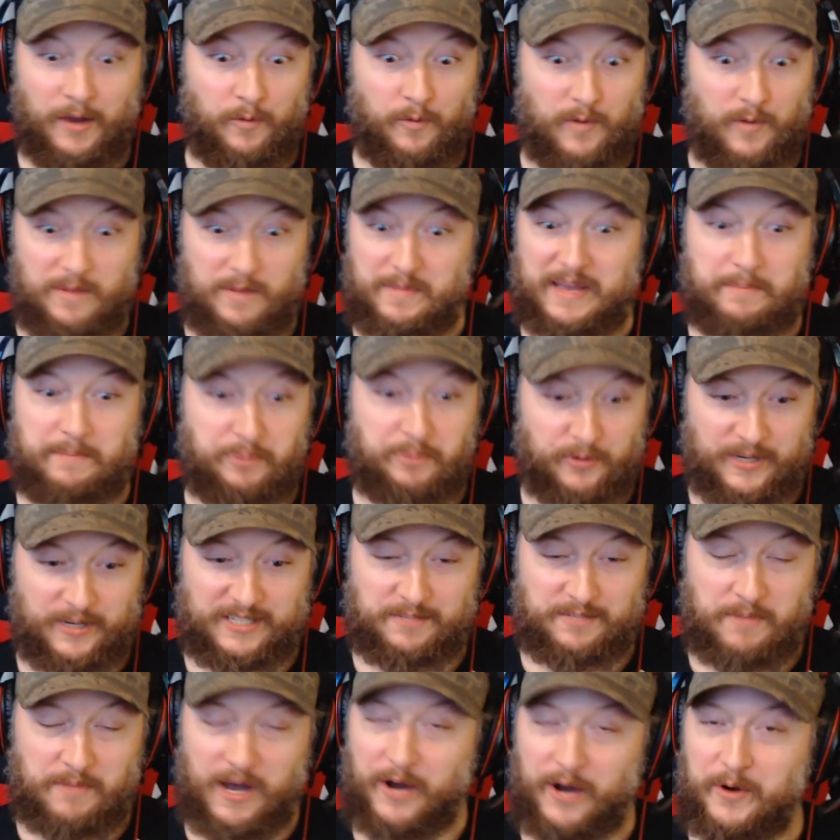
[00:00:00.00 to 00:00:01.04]
We meet
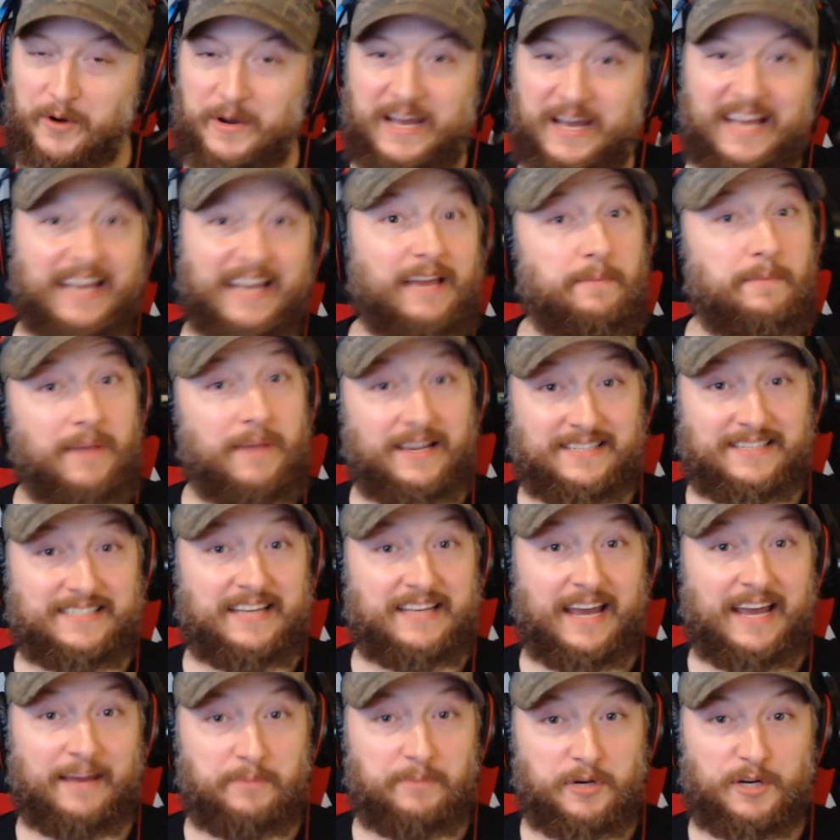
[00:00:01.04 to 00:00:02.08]
Prismo, he makes
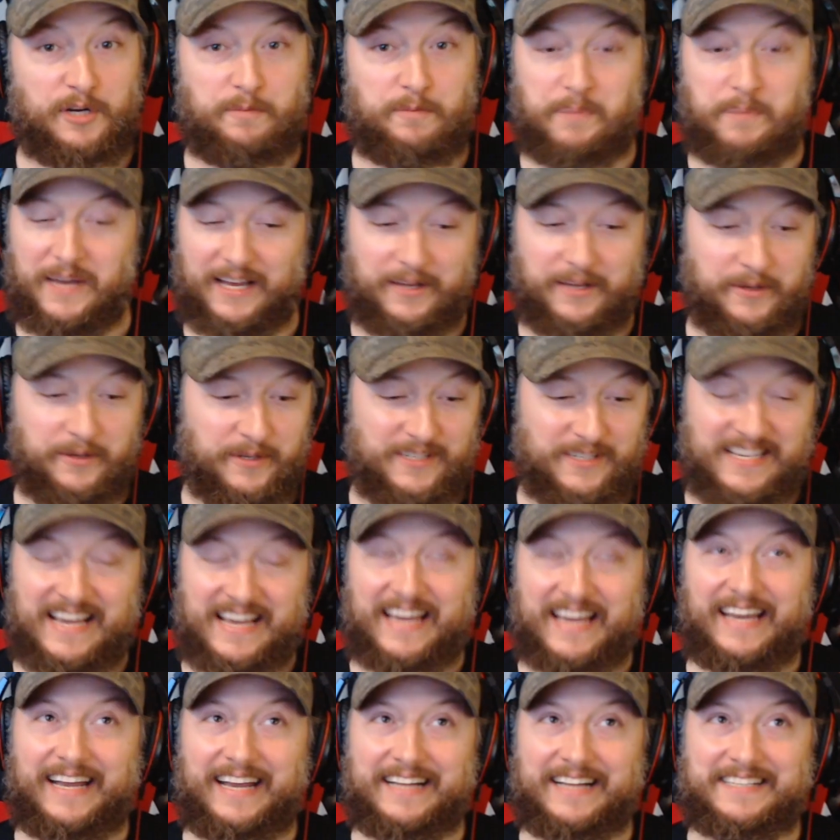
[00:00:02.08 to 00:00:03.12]
damn good pickles.
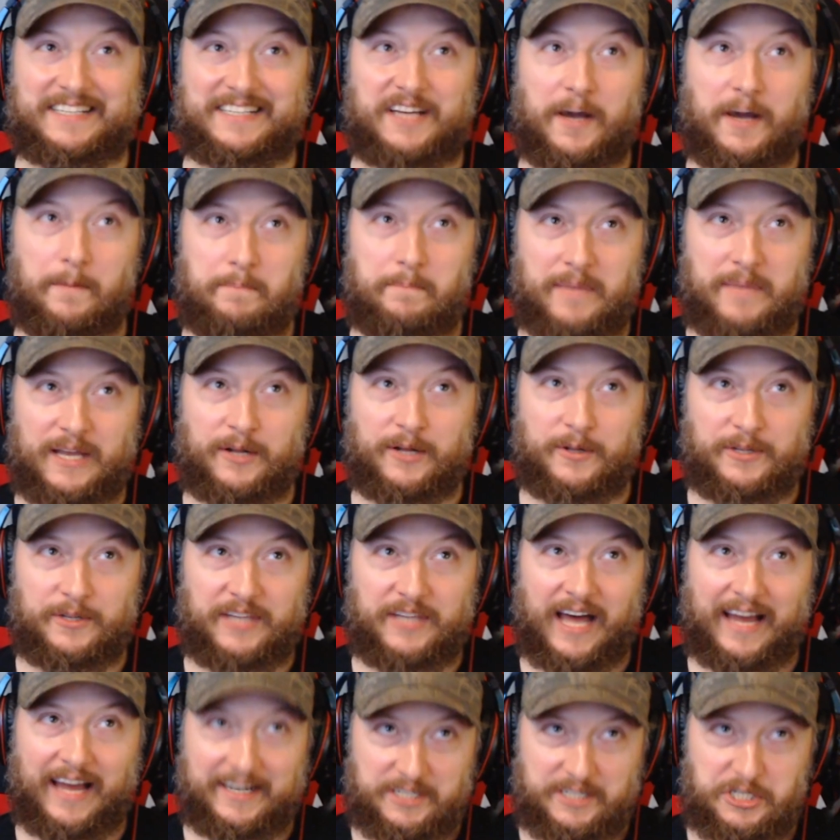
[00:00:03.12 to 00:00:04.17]
It's Kumail
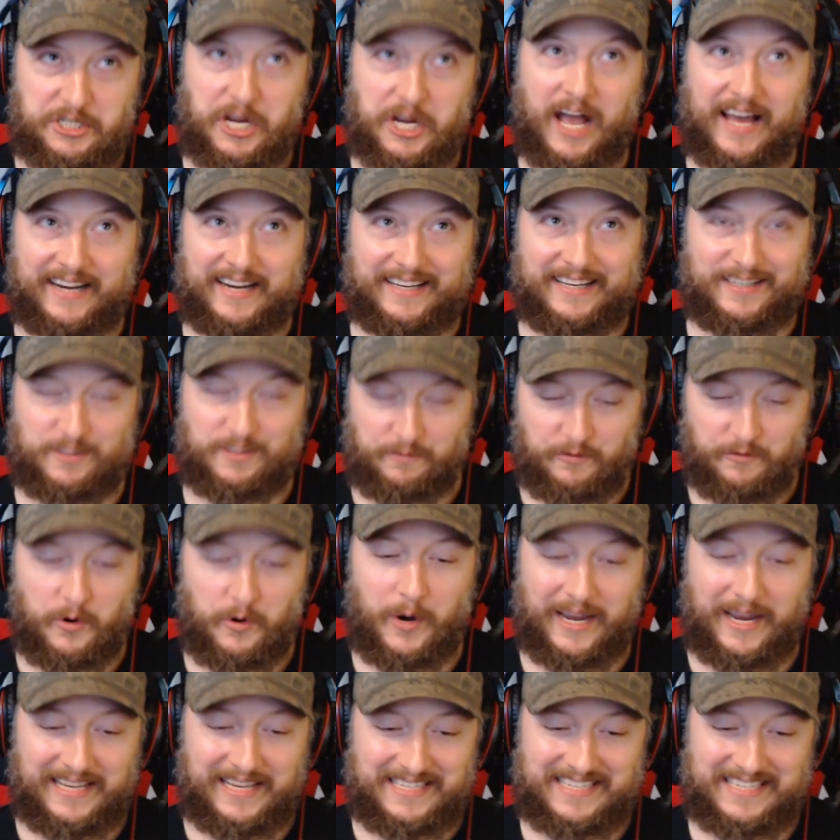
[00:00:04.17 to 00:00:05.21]
Nanjiani's
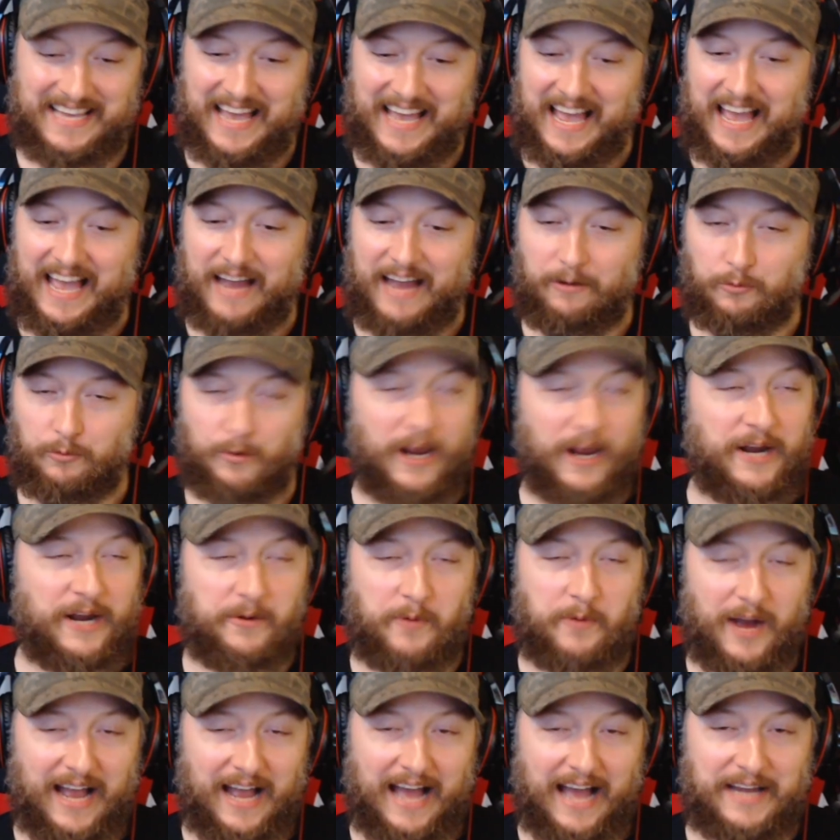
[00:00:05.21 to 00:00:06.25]
voice right
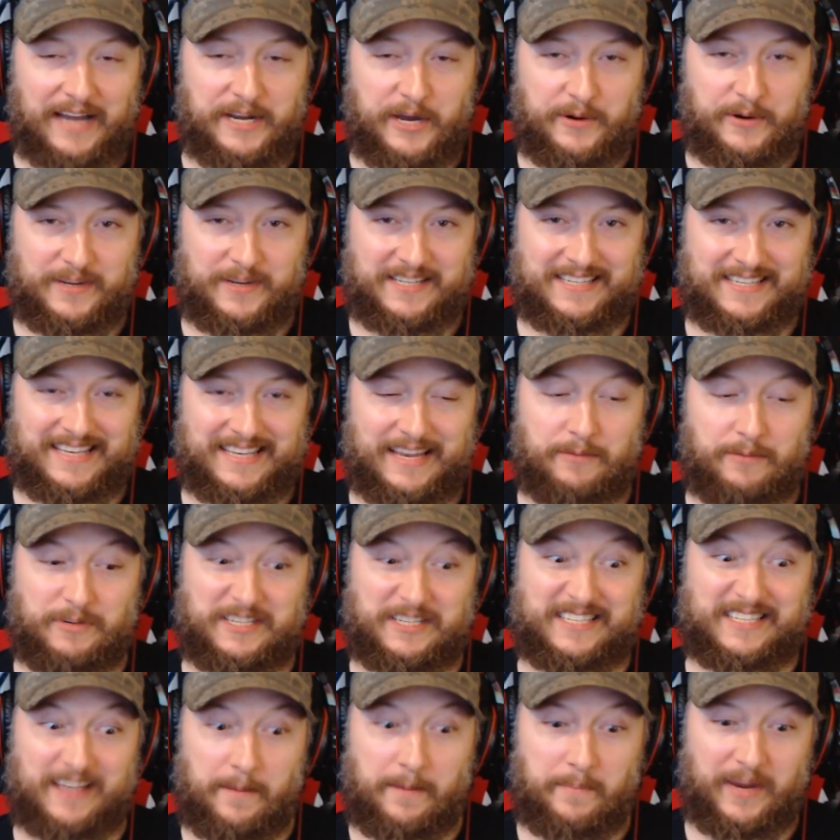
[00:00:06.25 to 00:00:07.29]
away I noticed it was
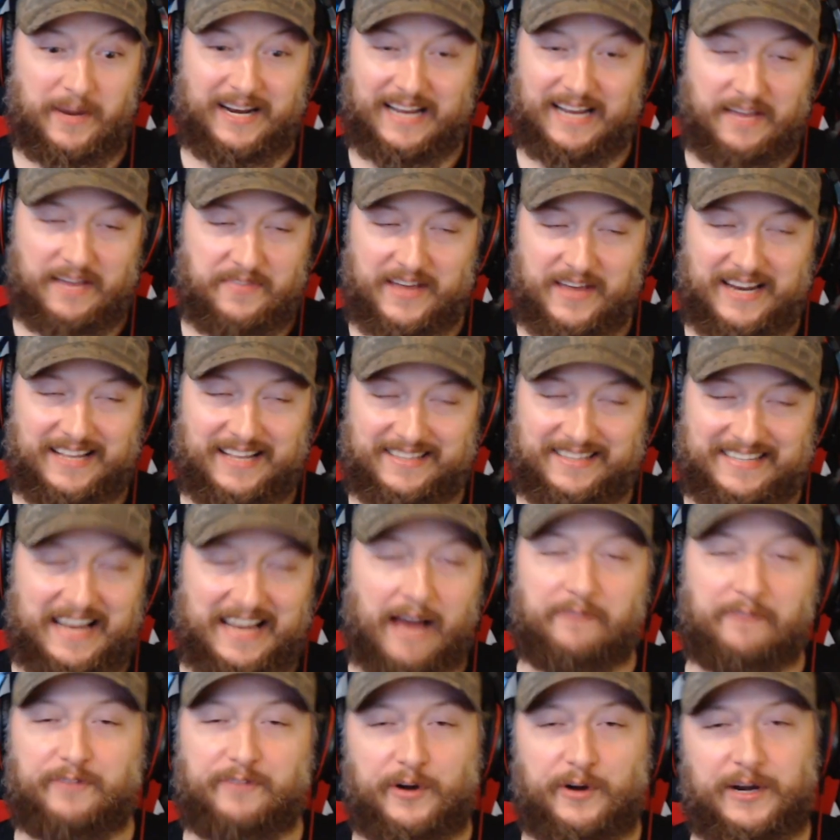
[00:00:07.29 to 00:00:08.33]
somebody, and then it's
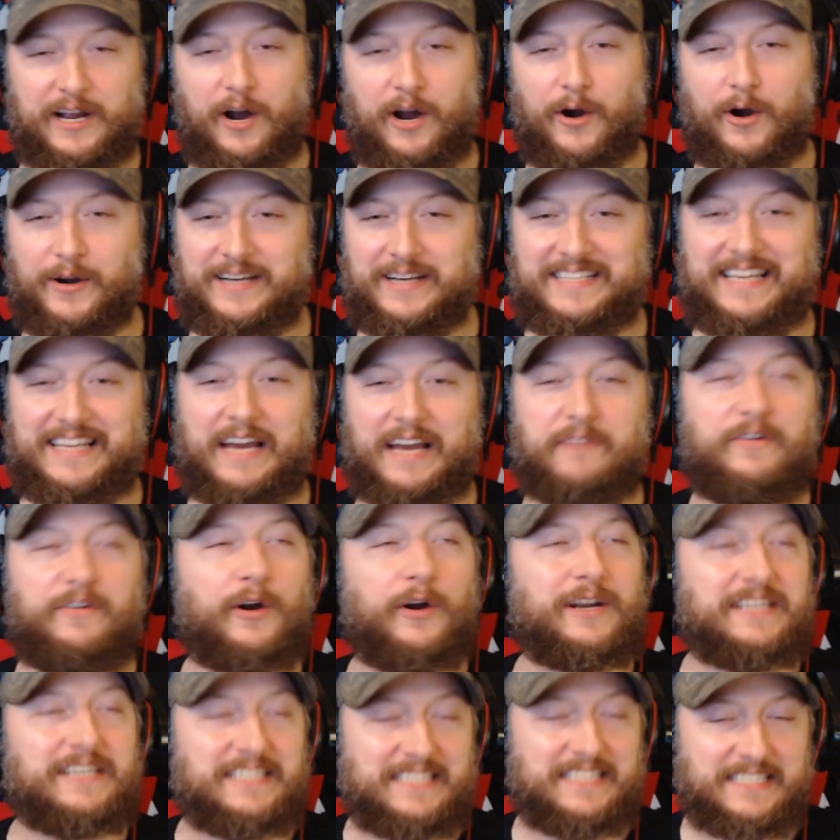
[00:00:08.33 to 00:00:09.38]
not very hard. He's got a
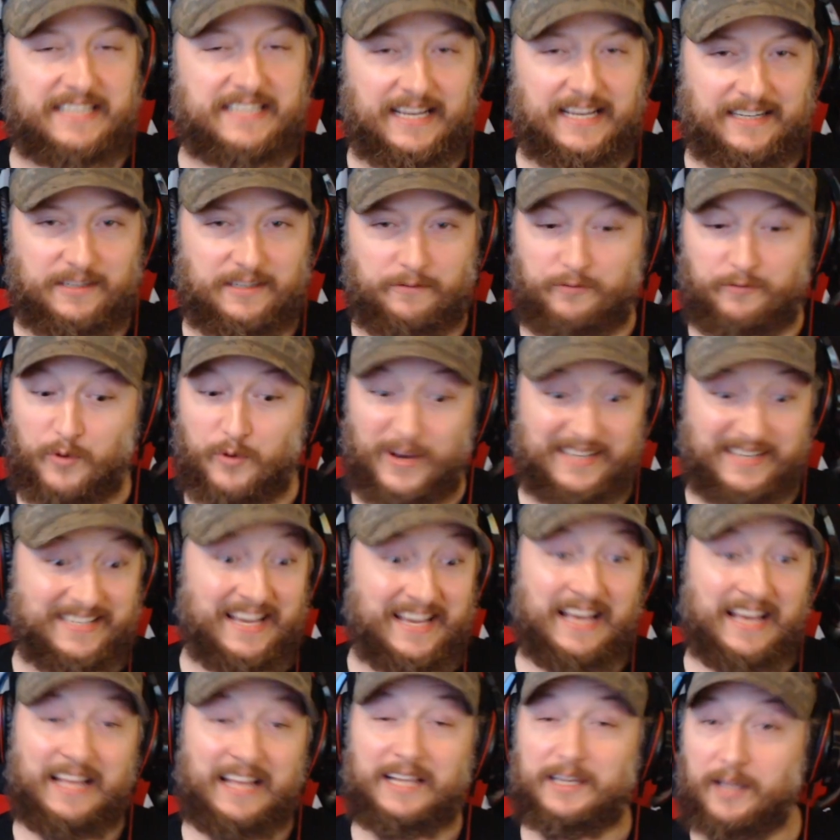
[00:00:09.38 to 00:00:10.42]
very distinctive voice.
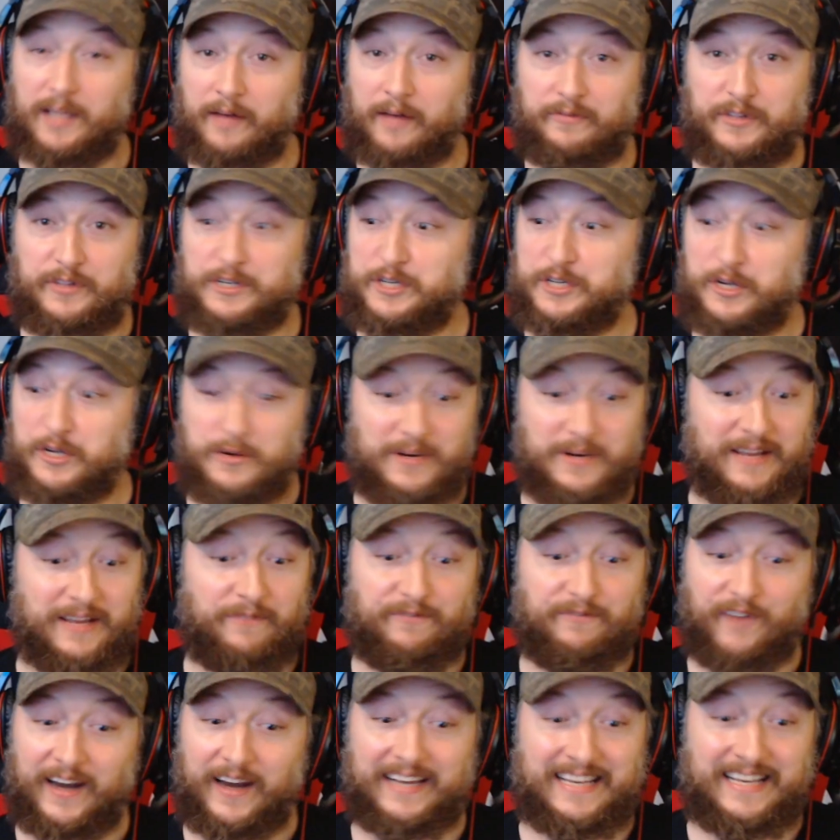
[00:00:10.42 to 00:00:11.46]
Love the dude.
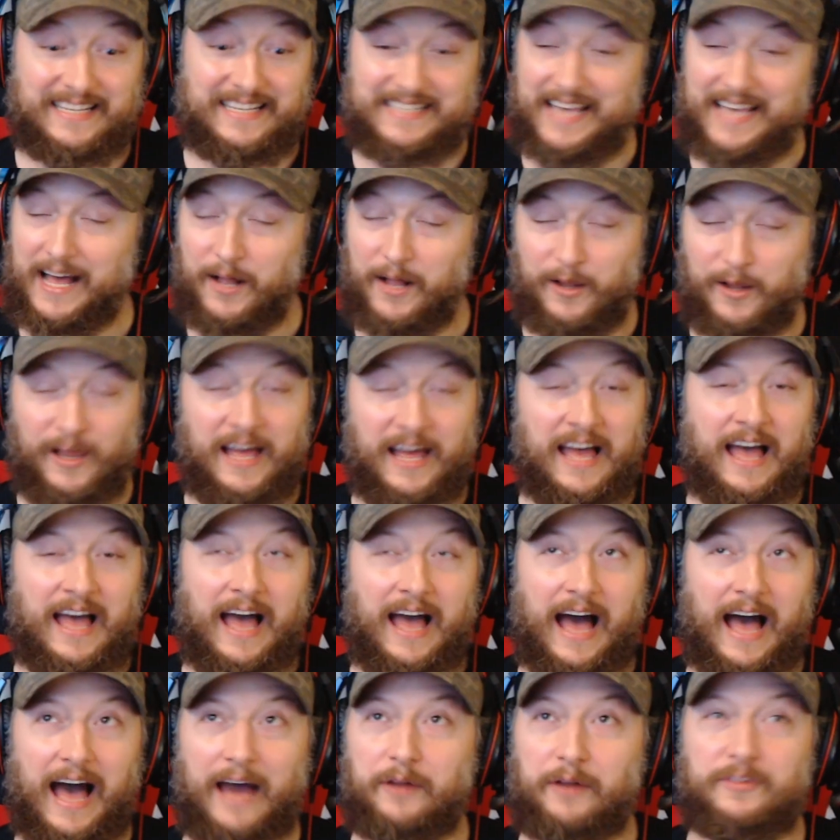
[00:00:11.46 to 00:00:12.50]
Funny as hell.
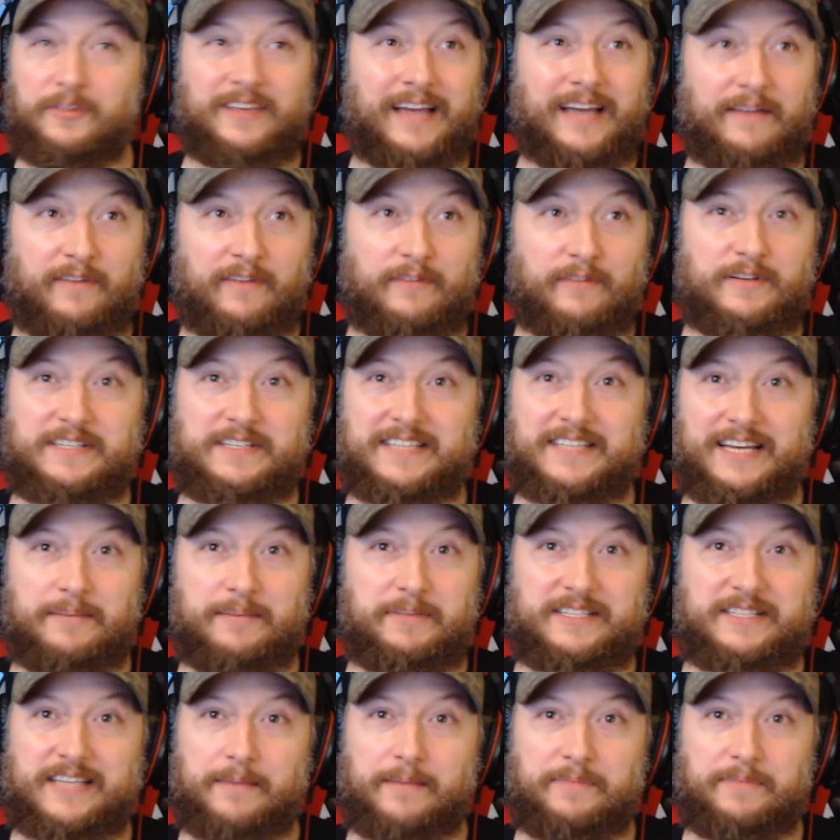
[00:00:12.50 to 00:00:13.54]
I don't think I've ever seen him
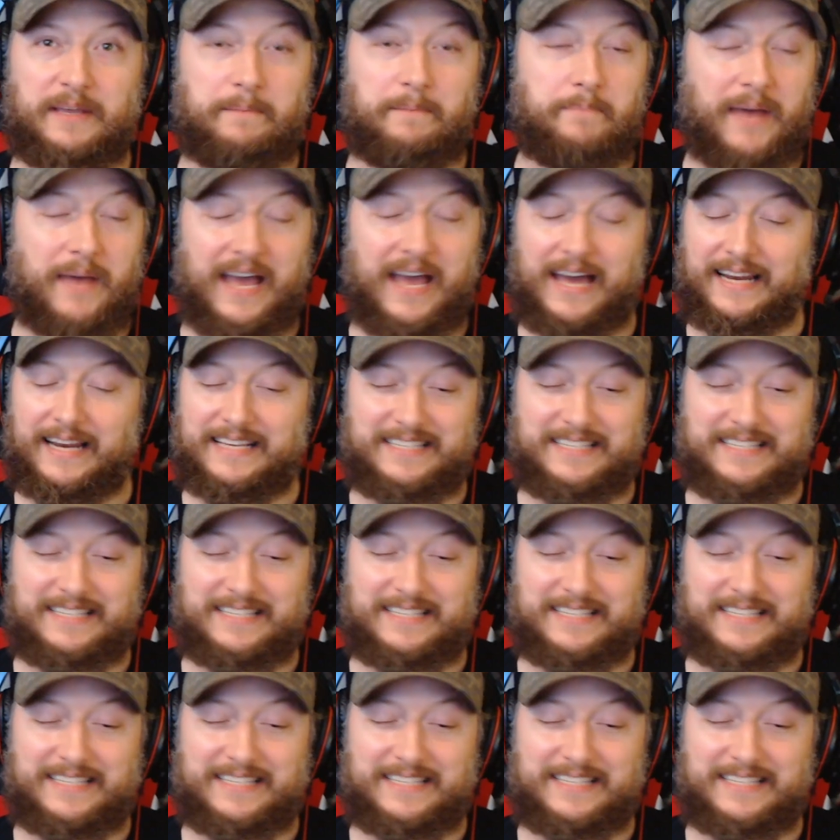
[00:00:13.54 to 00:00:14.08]
in something bad.